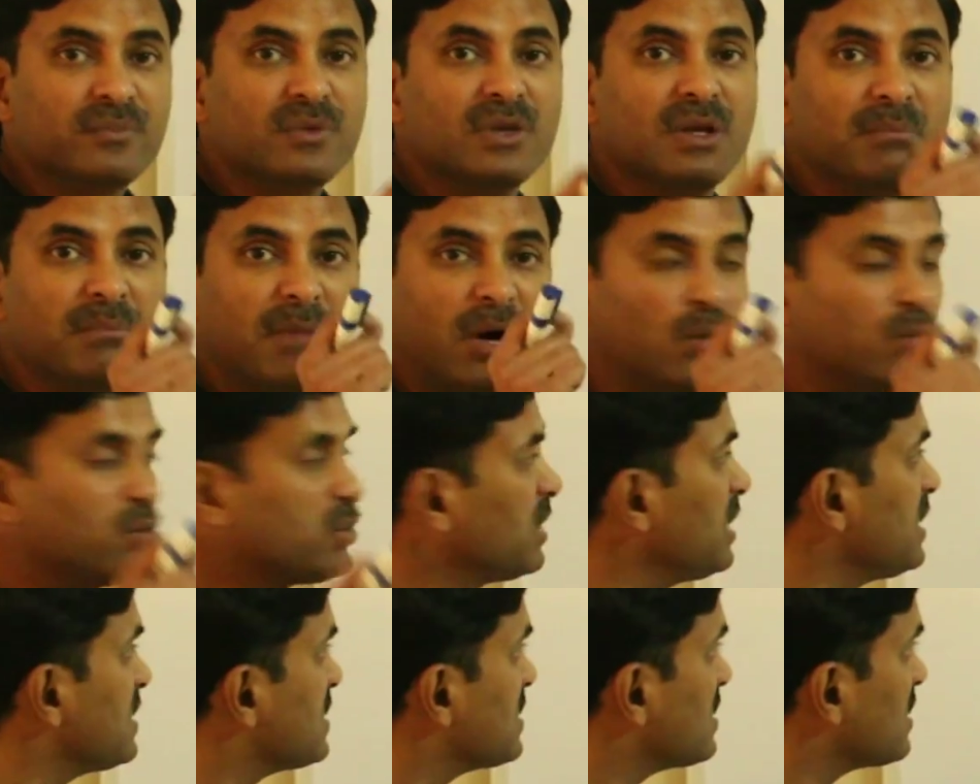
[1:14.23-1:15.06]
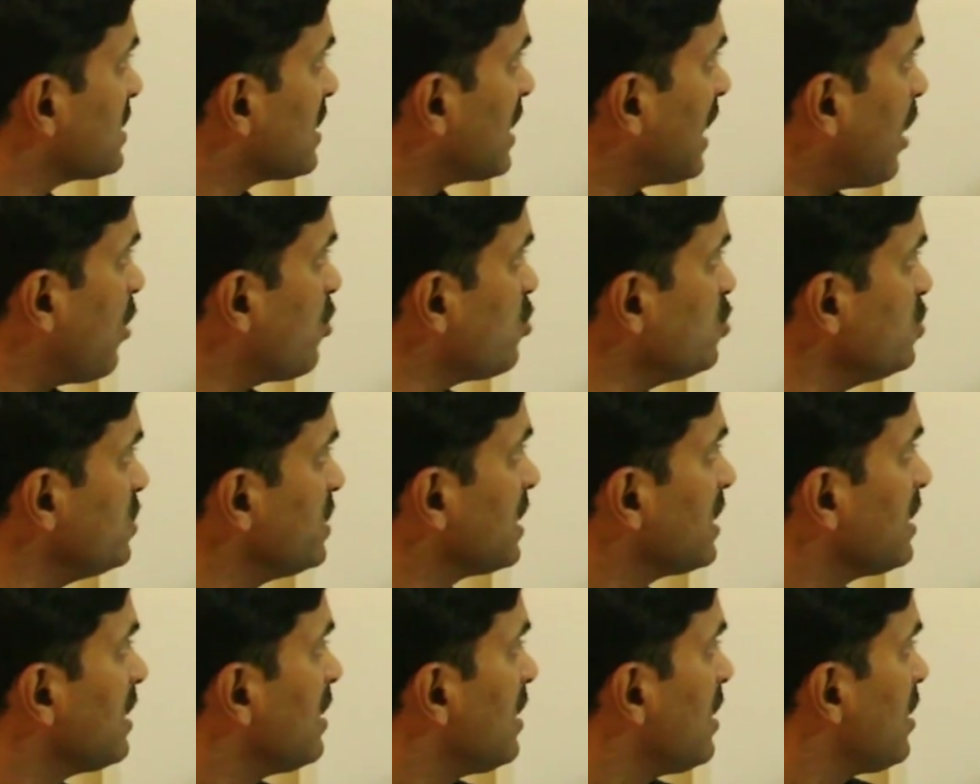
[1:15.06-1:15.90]
The mouth is
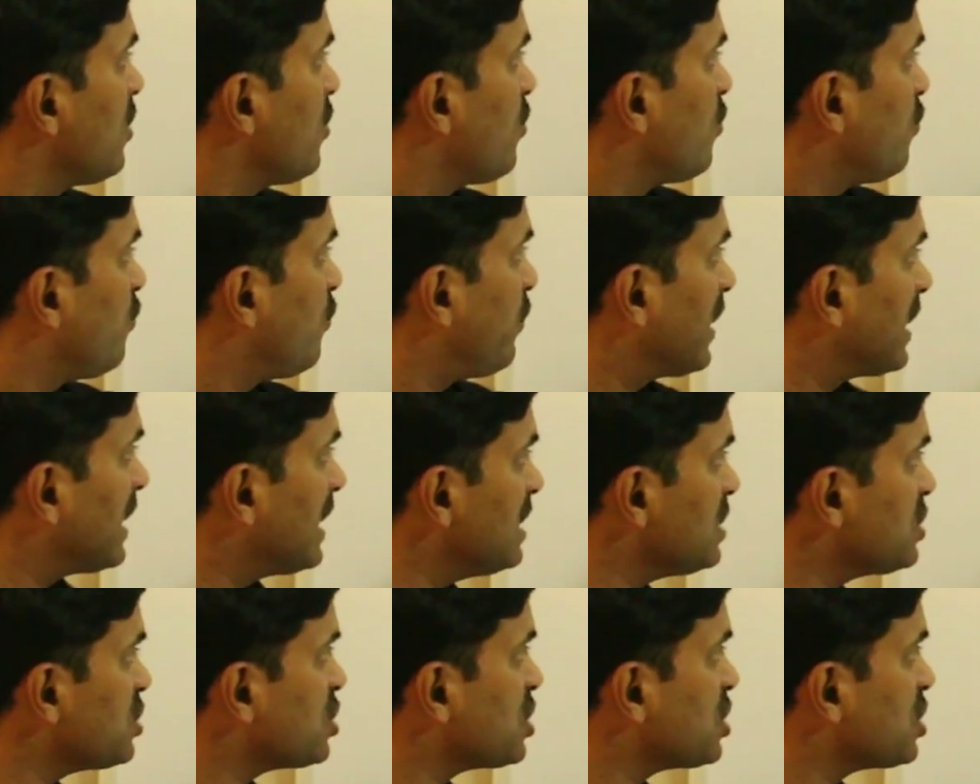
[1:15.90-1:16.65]
round, funnel